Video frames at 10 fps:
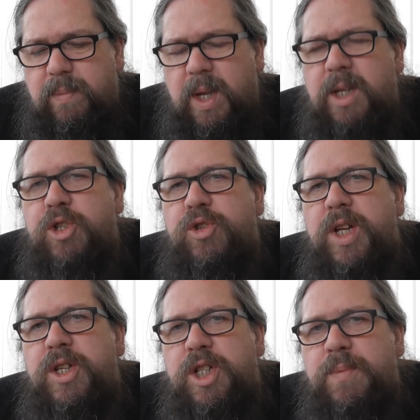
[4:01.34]
That's
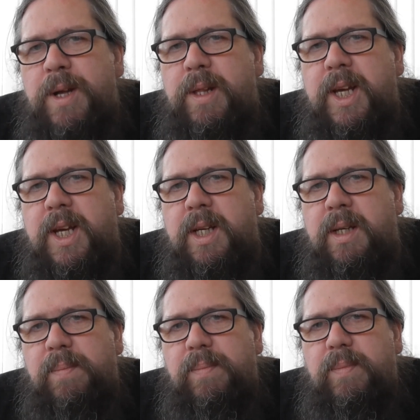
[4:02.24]
strange, it smelt like
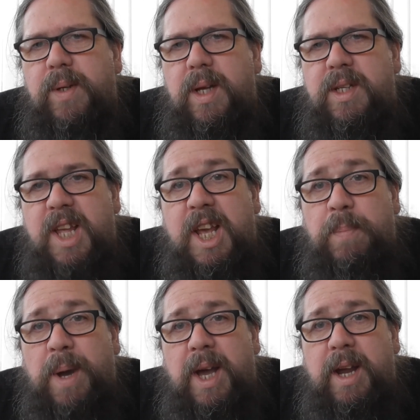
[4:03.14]
a steak
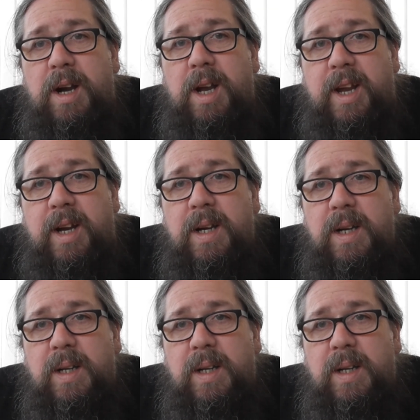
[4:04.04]
pie earlier.